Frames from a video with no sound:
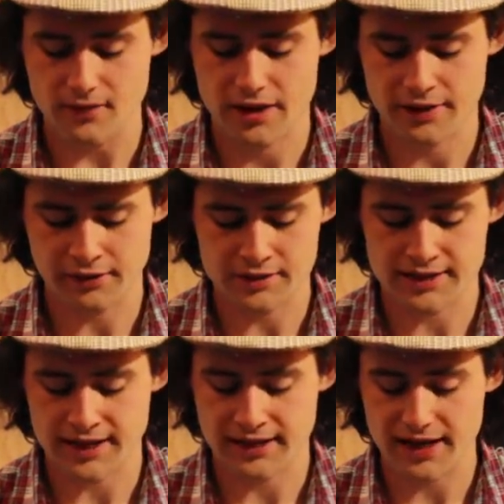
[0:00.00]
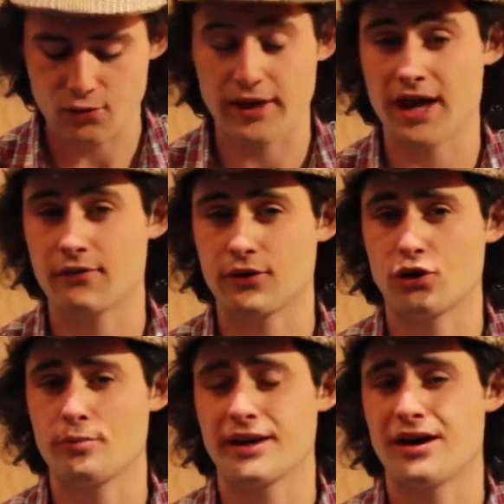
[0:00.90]
Then on Sunday, we have
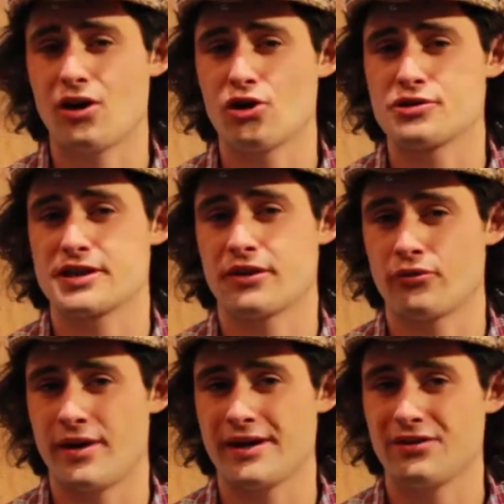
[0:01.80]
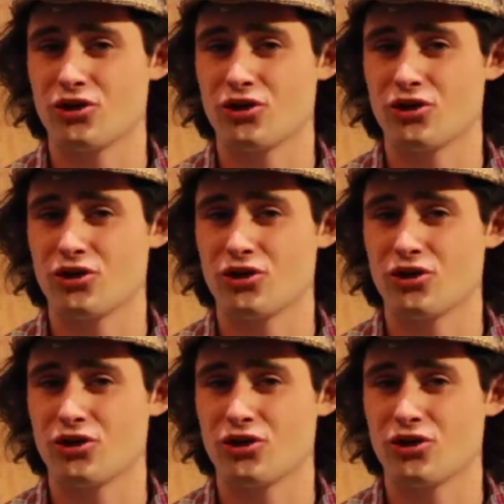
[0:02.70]
QPR hosting Reading.